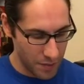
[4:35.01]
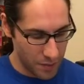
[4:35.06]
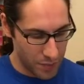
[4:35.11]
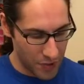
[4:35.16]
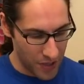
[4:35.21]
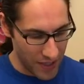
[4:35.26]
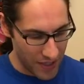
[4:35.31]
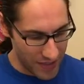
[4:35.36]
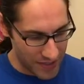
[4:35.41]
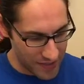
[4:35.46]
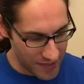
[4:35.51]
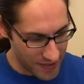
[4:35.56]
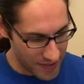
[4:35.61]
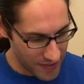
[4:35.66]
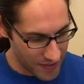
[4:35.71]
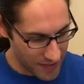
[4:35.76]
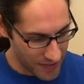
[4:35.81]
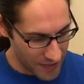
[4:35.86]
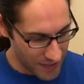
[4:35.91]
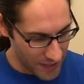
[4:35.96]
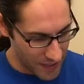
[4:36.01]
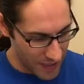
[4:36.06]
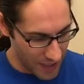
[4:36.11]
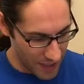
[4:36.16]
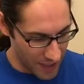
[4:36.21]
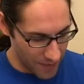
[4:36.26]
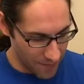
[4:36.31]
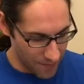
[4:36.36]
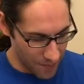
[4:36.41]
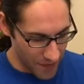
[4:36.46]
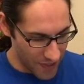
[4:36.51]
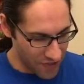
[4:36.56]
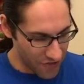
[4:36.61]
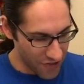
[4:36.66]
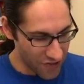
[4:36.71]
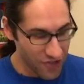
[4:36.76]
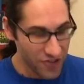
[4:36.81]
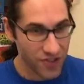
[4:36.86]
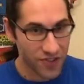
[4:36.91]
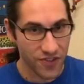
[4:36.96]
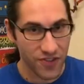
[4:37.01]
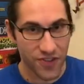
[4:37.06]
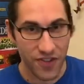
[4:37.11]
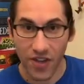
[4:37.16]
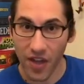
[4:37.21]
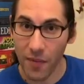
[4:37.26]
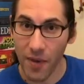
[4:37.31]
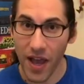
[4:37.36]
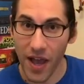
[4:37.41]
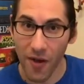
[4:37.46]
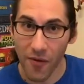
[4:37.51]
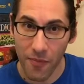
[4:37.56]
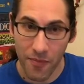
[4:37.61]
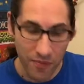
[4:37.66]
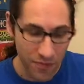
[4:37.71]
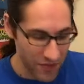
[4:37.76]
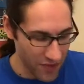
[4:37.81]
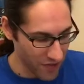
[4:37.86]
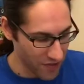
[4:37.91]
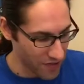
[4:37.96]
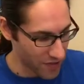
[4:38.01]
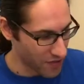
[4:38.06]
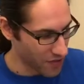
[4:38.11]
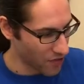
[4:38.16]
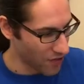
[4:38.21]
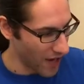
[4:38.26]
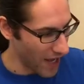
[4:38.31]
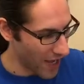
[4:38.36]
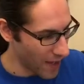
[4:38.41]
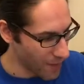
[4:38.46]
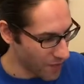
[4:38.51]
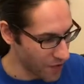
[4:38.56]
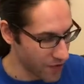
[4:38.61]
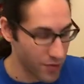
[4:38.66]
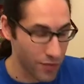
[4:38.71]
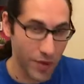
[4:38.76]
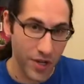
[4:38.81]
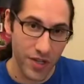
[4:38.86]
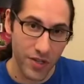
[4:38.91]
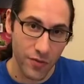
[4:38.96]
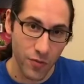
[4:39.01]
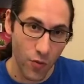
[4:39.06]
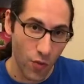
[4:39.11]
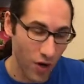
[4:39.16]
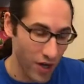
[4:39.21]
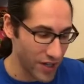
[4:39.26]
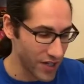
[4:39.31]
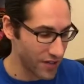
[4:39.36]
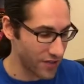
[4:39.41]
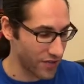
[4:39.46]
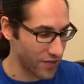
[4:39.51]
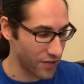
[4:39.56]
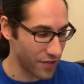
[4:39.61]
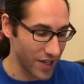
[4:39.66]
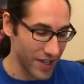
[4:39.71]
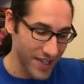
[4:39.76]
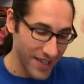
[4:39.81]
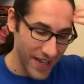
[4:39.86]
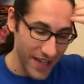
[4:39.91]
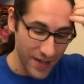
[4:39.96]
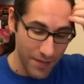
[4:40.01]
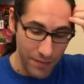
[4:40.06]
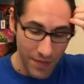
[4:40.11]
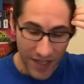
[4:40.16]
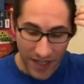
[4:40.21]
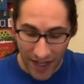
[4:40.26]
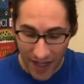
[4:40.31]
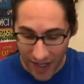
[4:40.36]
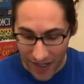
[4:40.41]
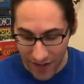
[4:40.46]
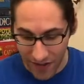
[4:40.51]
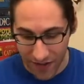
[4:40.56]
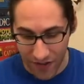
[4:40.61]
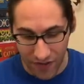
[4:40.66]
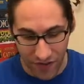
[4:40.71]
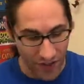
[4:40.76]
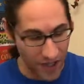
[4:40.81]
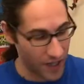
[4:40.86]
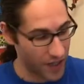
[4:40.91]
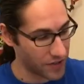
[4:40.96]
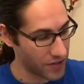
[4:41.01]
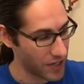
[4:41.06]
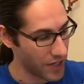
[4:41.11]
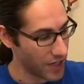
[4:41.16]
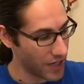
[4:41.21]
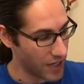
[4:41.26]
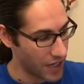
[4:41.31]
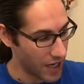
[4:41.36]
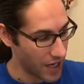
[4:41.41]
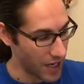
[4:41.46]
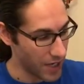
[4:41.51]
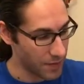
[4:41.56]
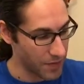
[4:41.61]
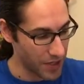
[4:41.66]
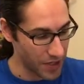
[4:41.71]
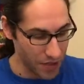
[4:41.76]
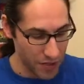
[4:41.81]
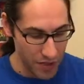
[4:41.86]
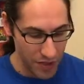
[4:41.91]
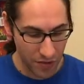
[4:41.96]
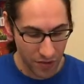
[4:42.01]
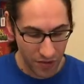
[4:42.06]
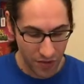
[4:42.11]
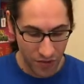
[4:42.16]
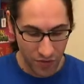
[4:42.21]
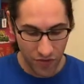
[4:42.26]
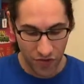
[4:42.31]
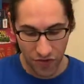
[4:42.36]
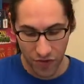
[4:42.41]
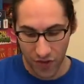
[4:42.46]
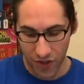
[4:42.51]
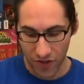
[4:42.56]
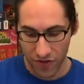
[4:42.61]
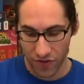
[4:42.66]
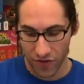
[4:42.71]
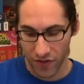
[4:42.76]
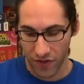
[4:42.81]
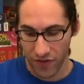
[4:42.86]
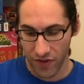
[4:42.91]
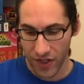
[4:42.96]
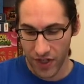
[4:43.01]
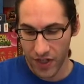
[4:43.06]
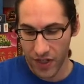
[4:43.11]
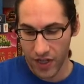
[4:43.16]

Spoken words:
but it just somehow doesn't grab you the way you'd want it to. Again, mechanically sound. The other thing you can do is you can sort of